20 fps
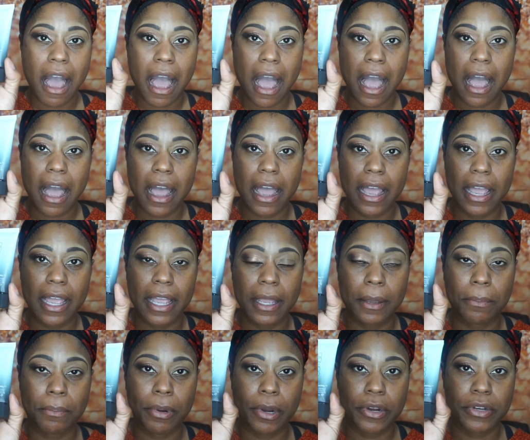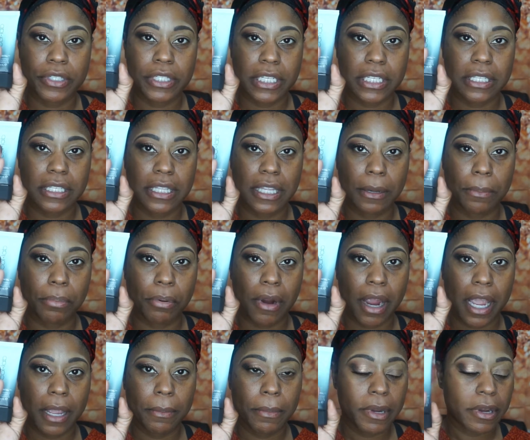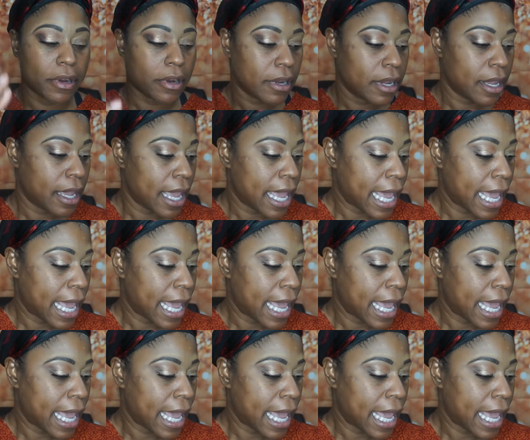I purchased the primer